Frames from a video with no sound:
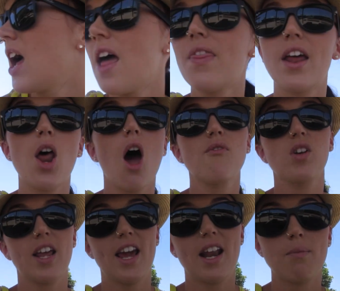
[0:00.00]
And then I've
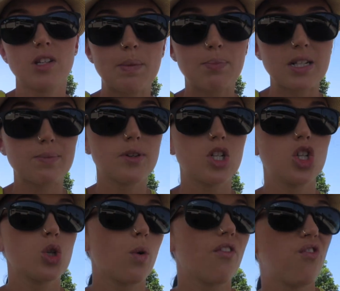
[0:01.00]
got to head up to Brisbane to
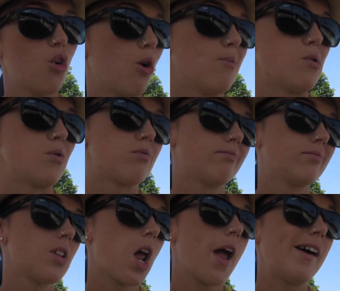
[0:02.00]
do a formal.
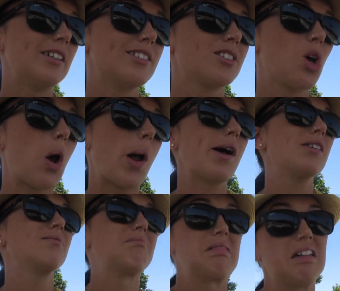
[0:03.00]
So I
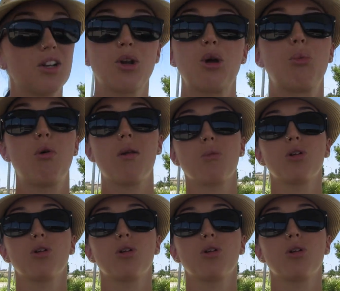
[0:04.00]
don't know what I'm